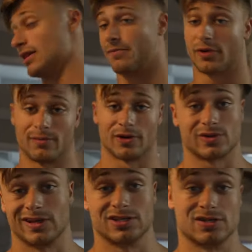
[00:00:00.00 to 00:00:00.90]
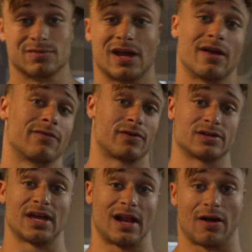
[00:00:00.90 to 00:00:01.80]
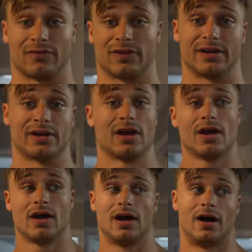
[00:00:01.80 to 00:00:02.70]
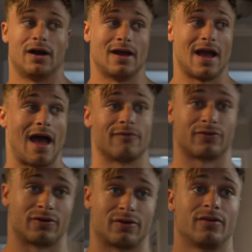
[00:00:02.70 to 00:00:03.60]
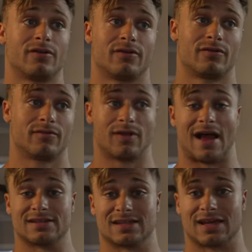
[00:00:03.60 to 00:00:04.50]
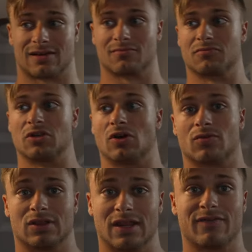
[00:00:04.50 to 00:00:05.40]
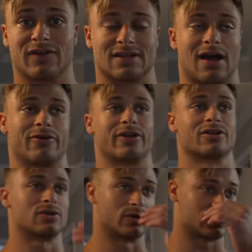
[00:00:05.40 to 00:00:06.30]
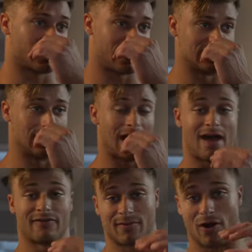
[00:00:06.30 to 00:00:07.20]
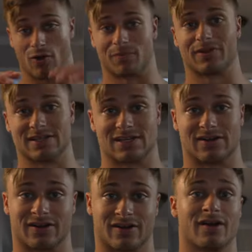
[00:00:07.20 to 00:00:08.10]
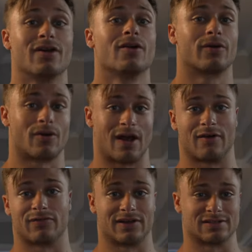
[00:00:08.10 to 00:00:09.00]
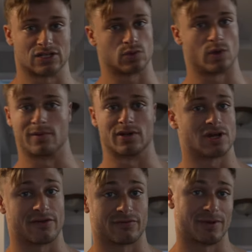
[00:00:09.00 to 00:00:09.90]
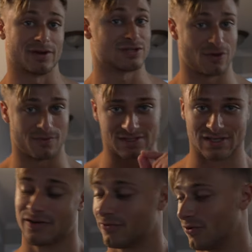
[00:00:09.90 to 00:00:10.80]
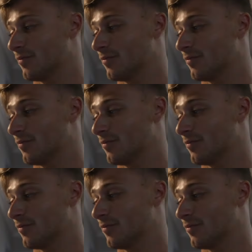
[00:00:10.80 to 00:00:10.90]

And then pretty much we're gonna hit the gym today. First day at Alphaland ever as like, you know, living down here. So it's crazy having my own place down here. Going to Alphaland, it's like a 20 minute drive from here. So I'm excited for